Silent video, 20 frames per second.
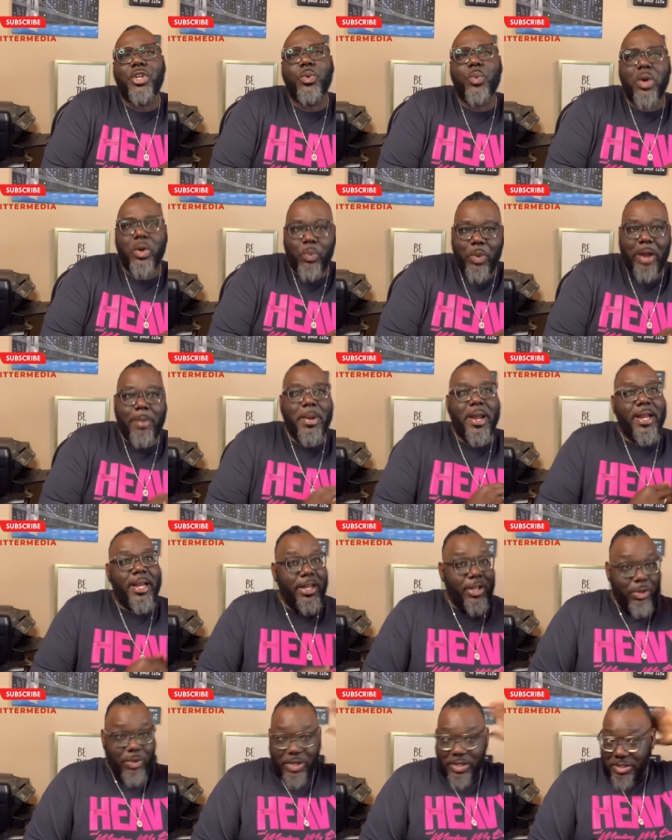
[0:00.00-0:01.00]
you went right back
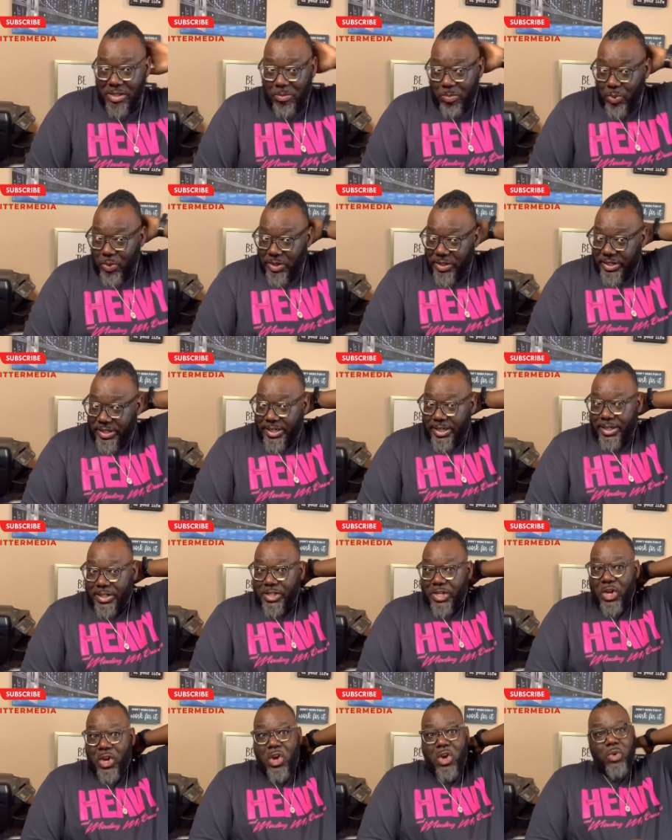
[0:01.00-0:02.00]
and you did some more
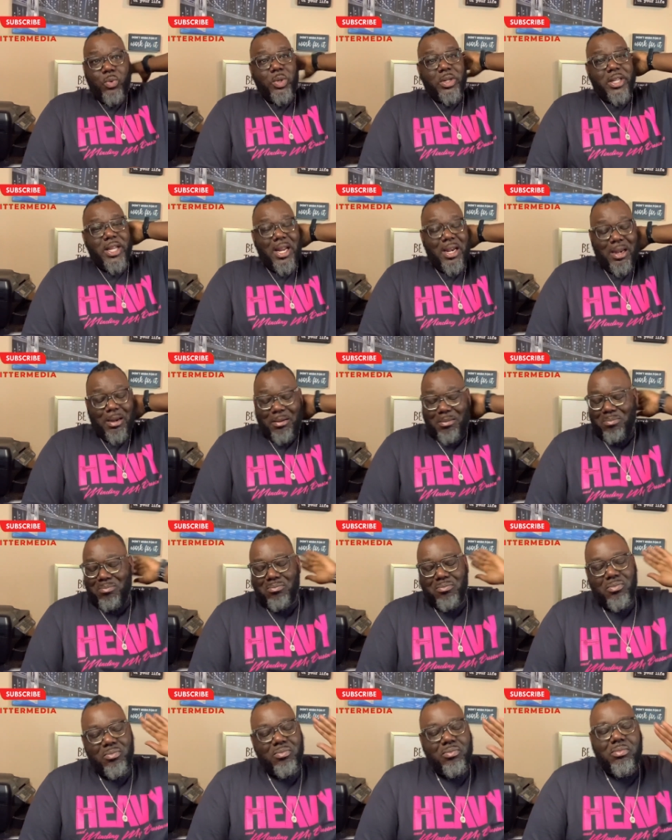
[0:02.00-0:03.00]
digs with that.
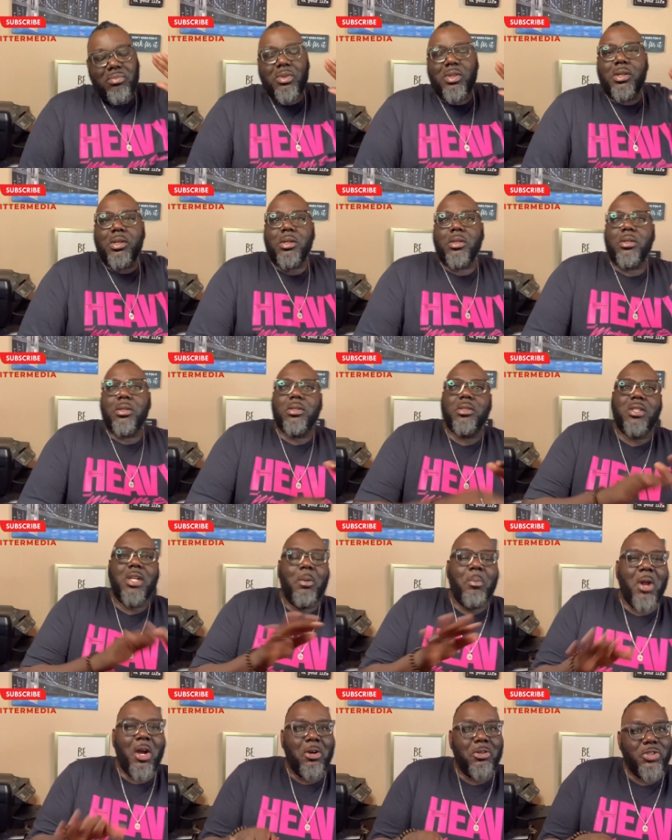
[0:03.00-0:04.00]
Ugh,
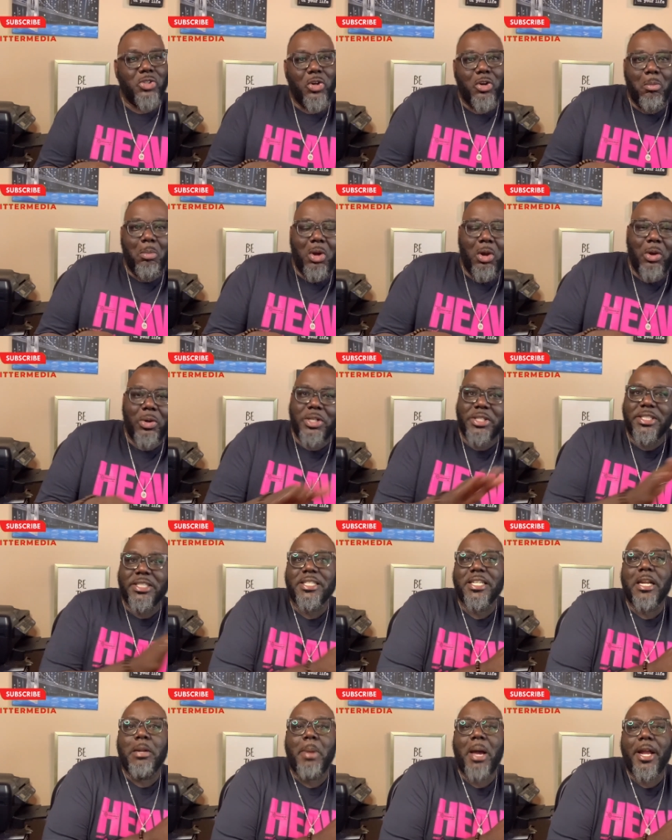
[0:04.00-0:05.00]
I'm not going to start on Marlo because this
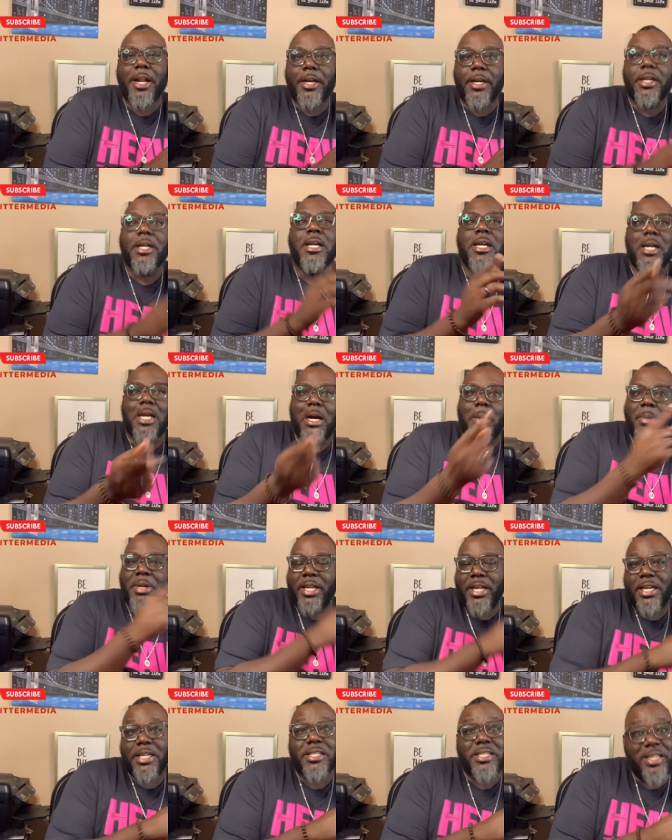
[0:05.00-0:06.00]
ain't about her. I'm going to
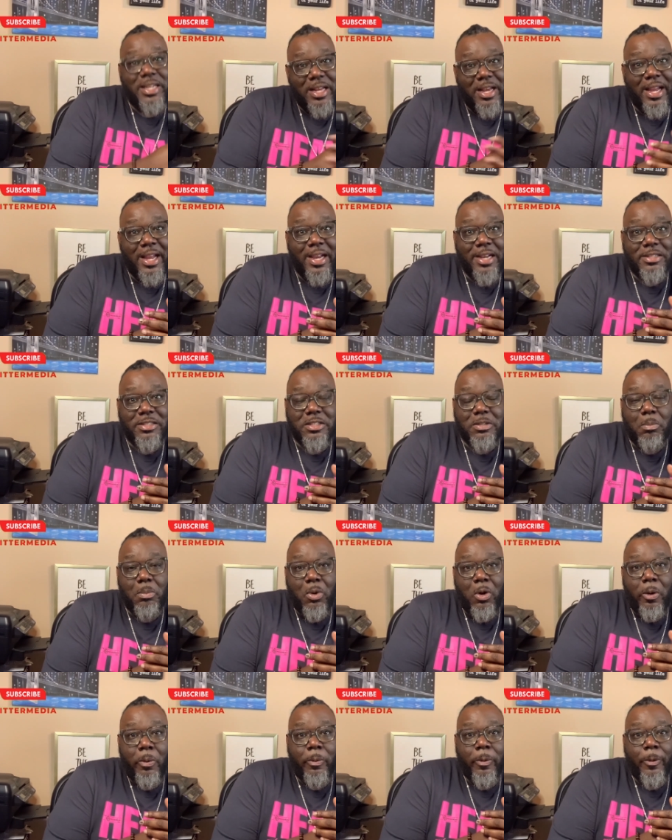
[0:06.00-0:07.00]
dig into her ass
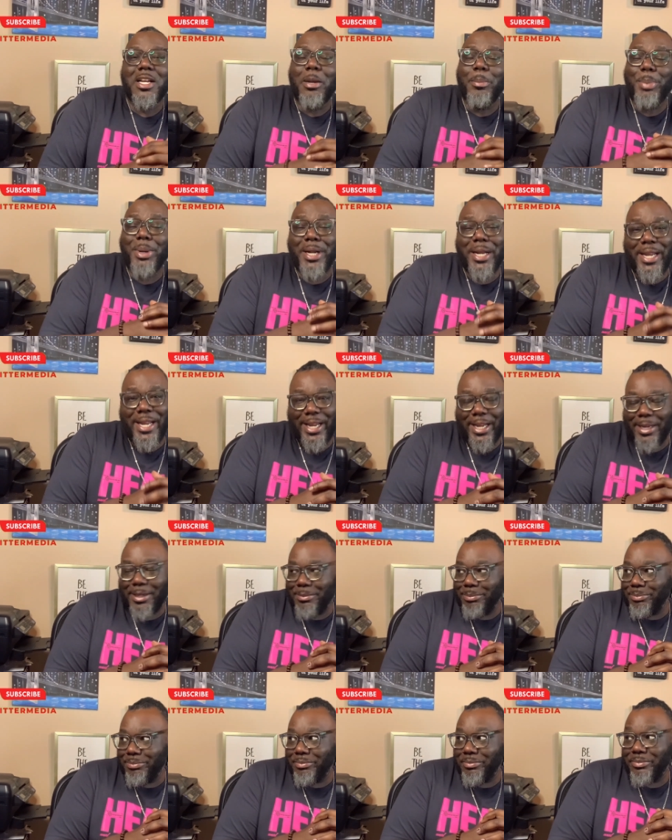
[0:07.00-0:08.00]
tomorrow. But
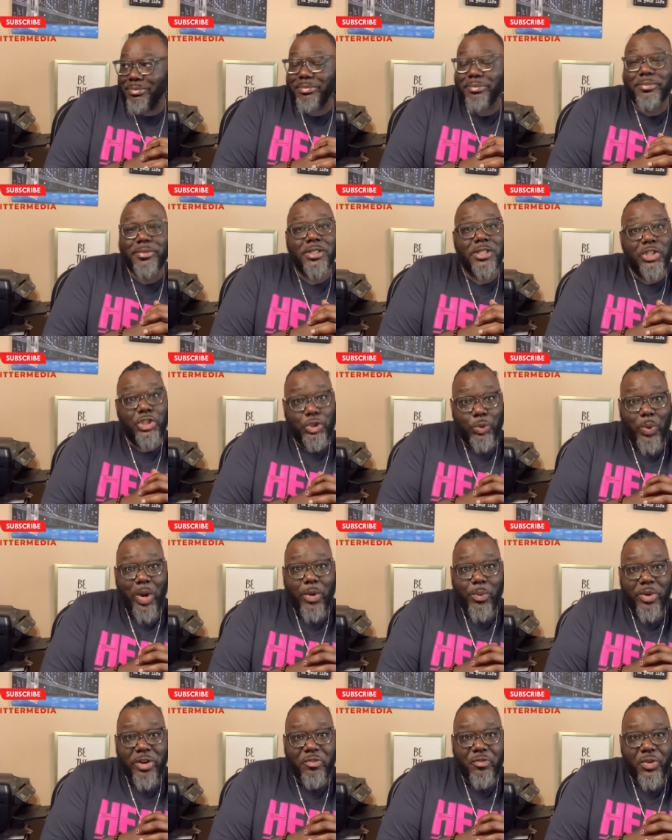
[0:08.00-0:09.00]
again,
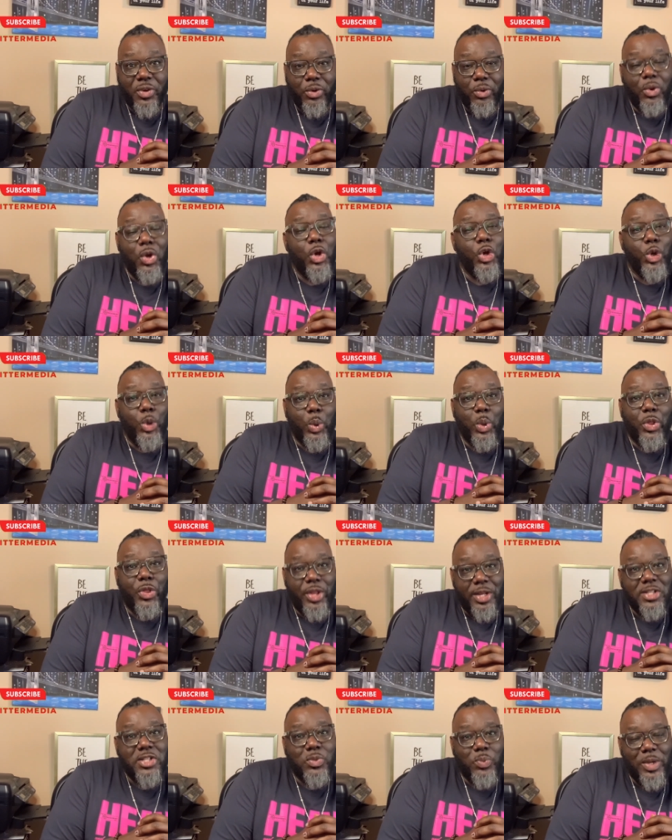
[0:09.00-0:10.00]
Sheree Whitfield, you're
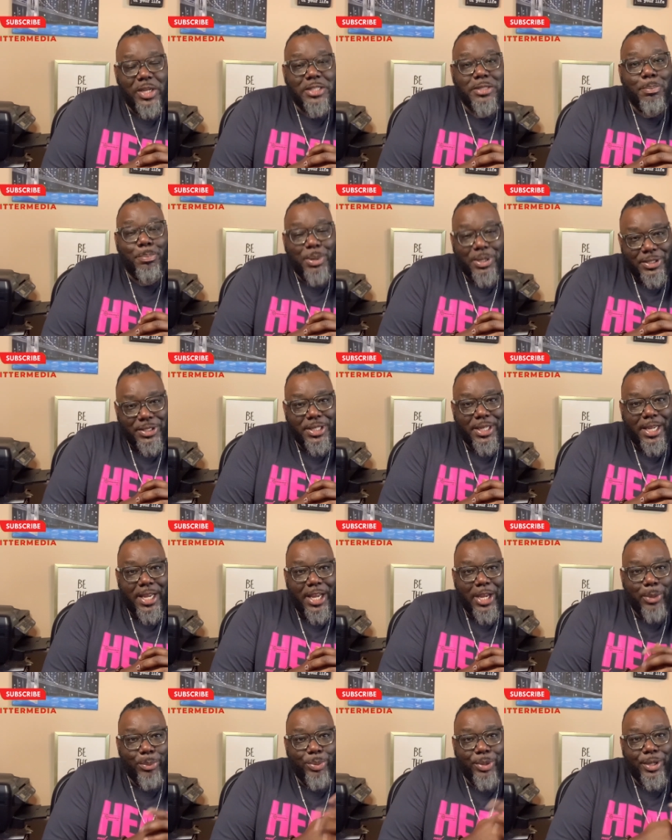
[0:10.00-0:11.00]
this week's Busted
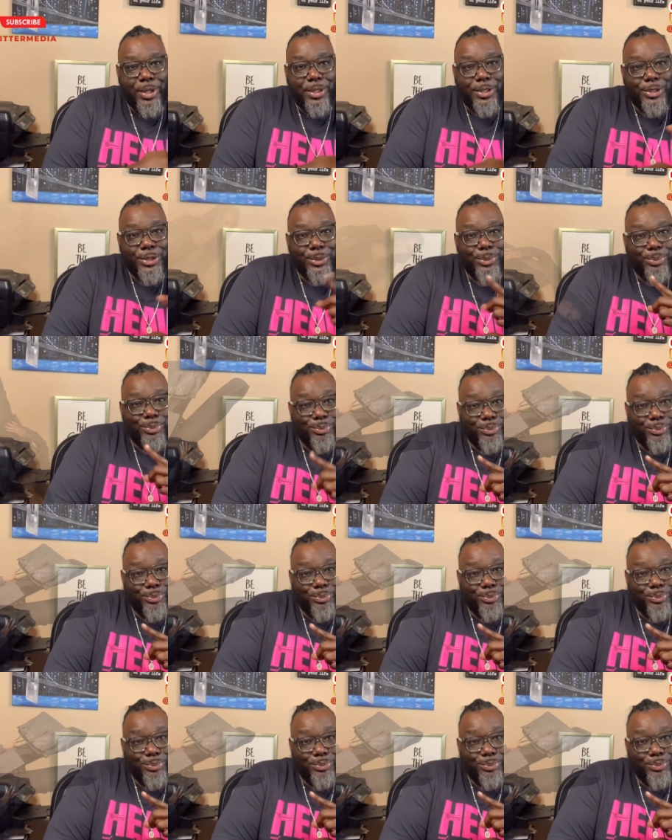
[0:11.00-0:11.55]
Can Peach.